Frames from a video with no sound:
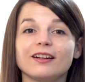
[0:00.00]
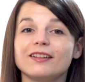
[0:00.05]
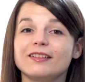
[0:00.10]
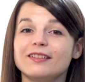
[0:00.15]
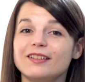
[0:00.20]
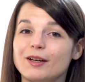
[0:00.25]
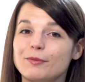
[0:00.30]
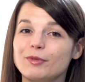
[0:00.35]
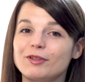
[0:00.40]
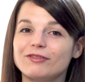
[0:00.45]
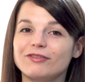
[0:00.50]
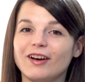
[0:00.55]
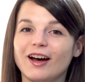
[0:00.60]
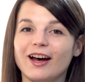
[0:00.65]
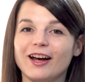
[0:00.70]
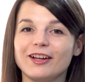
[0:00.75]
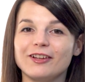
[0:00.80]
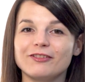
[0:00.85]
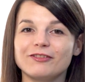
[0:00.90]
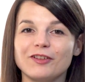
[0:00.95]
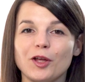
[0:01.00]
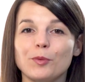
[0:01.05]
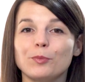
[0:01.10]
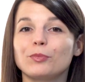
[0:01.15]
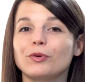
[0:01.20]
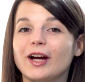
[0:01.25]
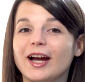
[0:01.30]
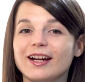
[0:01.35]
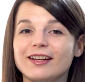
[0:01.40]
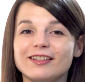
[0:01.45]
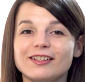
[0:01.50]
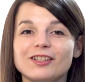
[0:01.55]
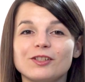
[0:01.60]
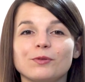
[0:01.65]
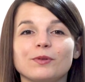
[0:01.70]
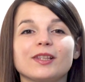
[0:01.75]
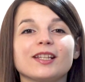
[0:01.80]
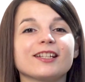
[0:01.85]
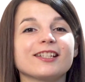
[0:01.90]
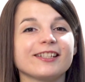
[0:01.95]
Number 5, practice
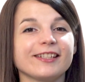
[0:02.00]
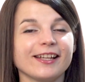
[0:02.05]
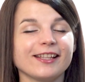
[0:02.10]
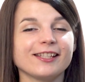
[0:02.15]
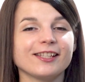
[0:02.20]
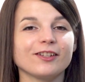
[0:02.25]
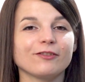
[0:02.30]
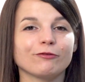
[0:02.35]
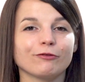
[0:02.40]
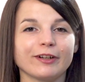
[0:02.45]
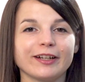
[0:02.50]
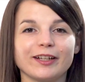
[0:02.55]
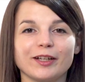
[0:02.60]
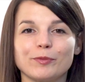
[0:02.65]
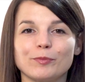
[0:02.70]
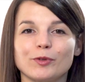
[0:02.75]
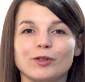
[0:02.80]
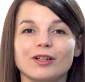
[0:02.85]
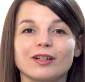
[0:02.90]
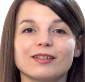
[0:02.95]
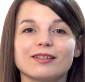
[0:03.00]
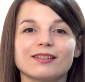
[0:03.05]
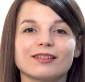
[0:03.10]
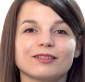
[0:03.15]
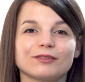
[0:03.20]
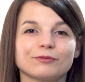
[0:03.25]
with extensive reading books.